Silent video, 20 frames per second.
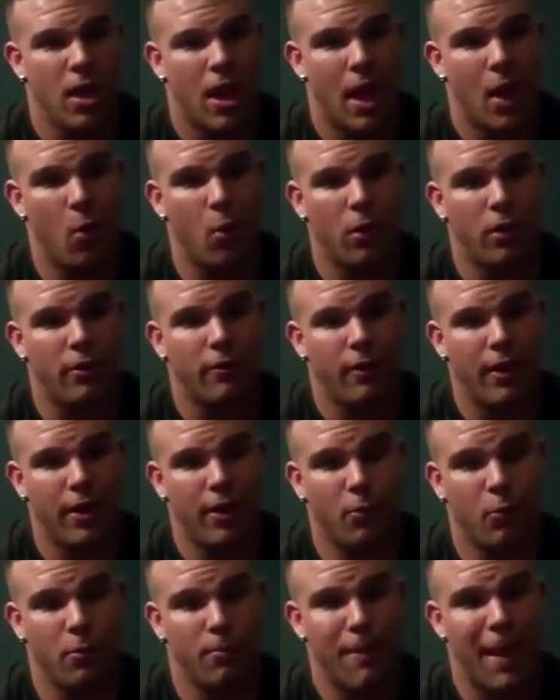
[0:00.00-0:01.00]
I went
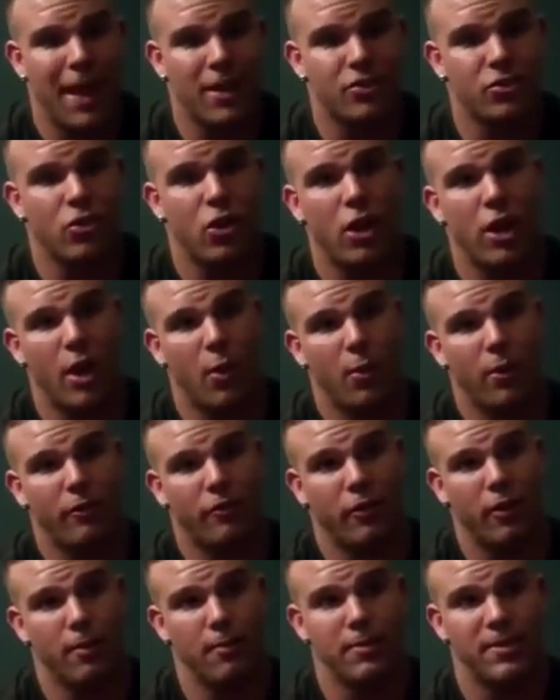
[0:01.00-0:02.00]
in with Masteron. I went
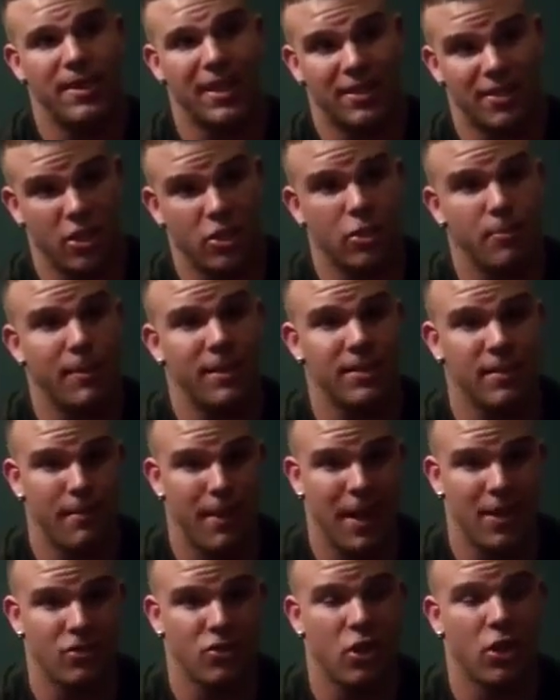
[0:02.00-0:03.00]
from 600 mgs of
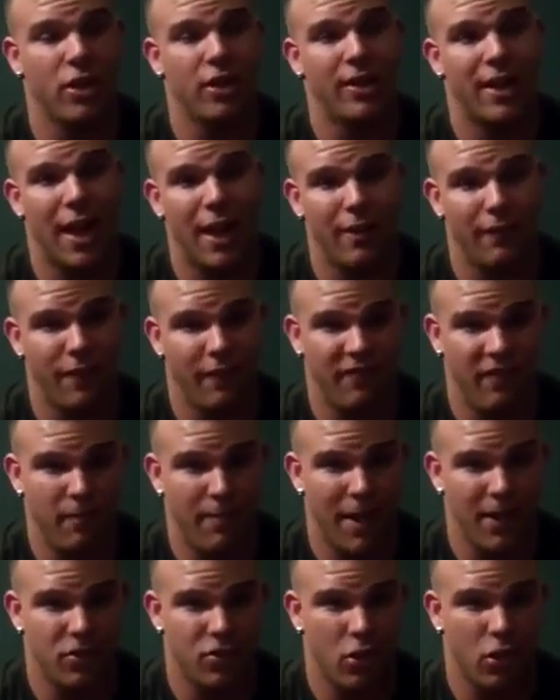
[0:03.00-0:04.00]
Masteron to 950
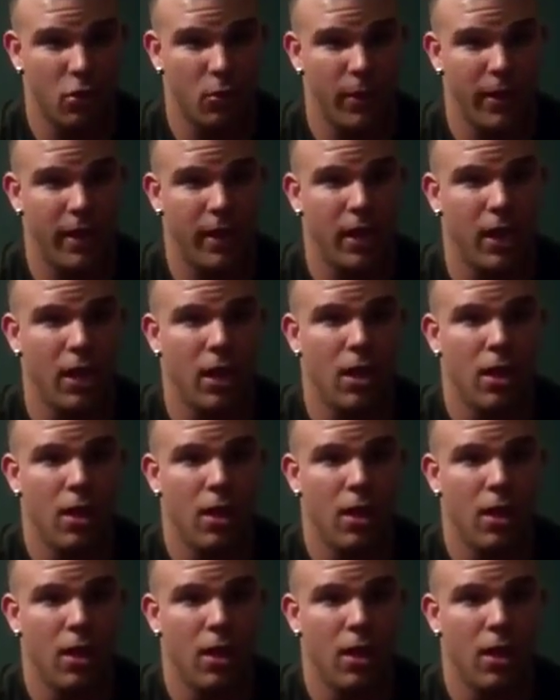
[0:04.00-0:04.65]
Masteron a week.